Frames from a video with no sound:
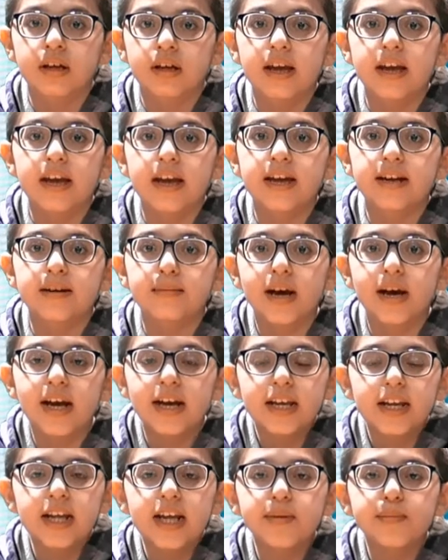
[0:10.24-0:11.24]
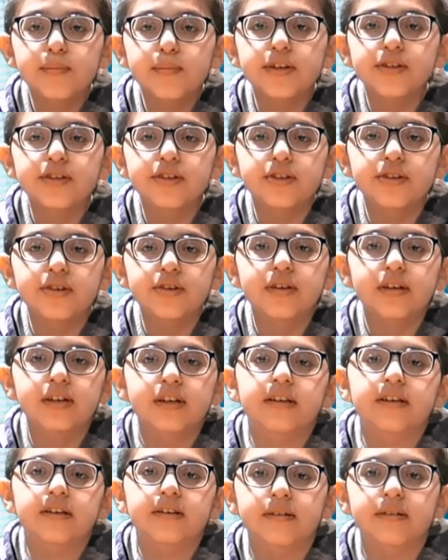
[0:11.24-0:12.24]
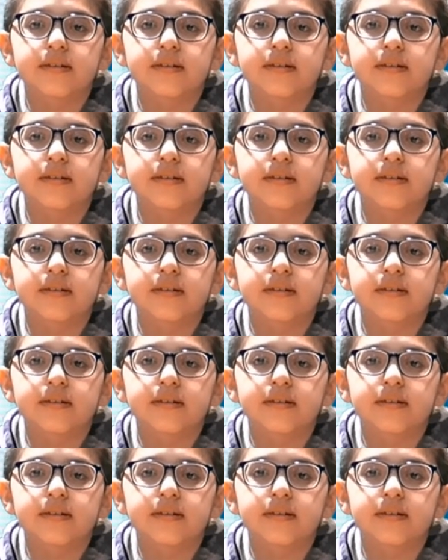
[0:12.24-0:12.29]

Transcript: And my name is Zuhair.